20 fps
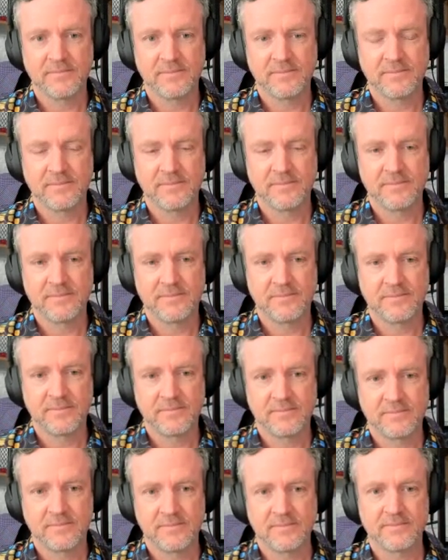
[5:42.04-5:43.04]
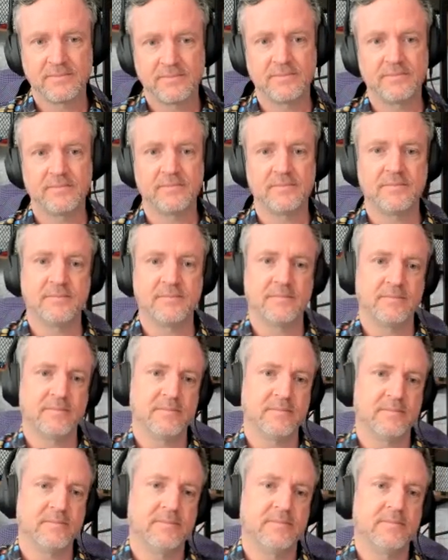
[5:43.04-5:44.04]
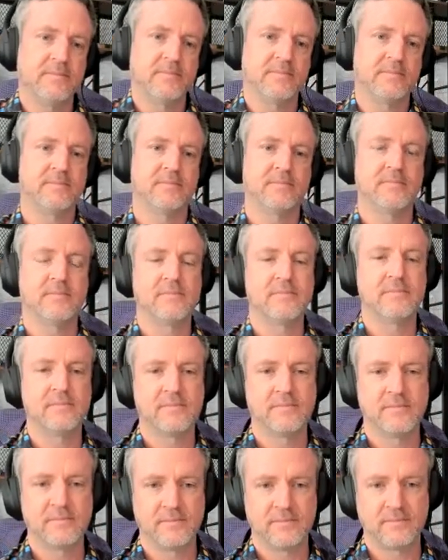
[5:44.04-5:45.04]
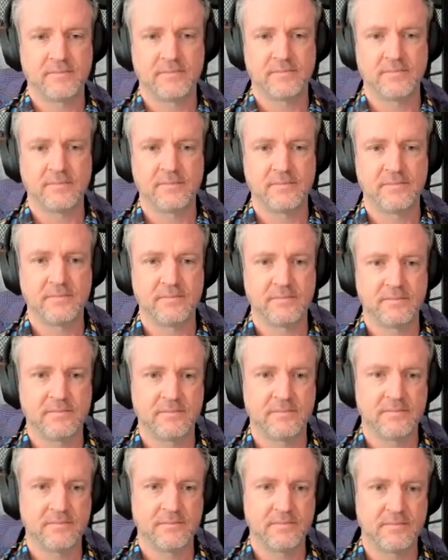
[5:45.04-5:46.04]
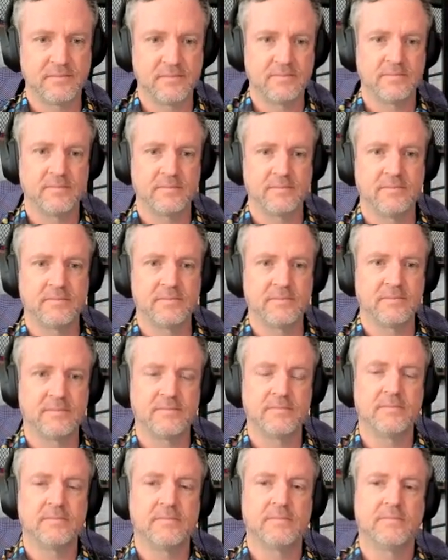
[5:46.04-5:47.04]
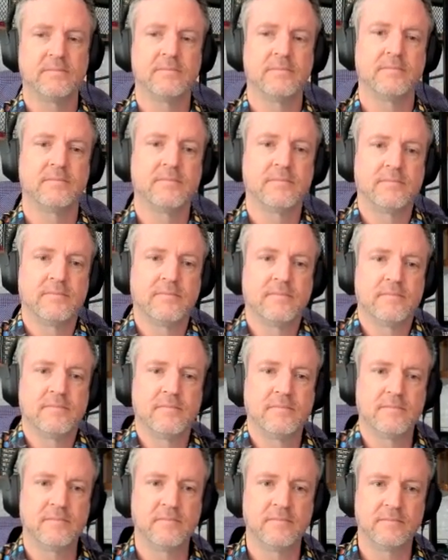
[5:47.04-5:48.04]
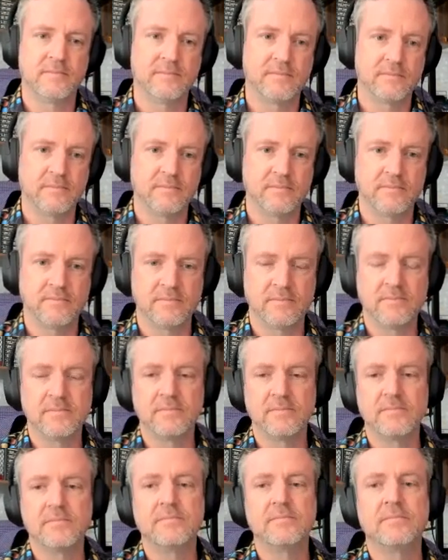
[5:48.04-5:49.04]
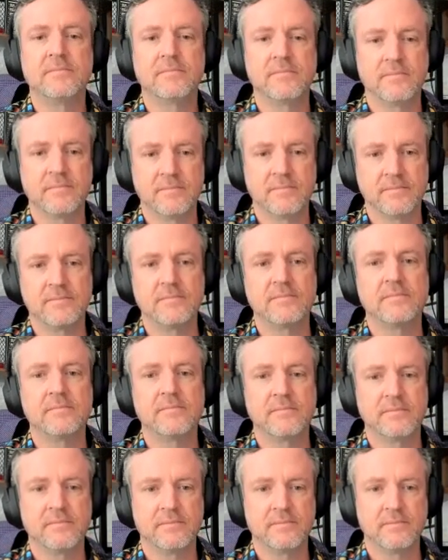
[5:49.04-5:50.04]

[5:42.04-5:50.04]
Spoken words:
[no speech]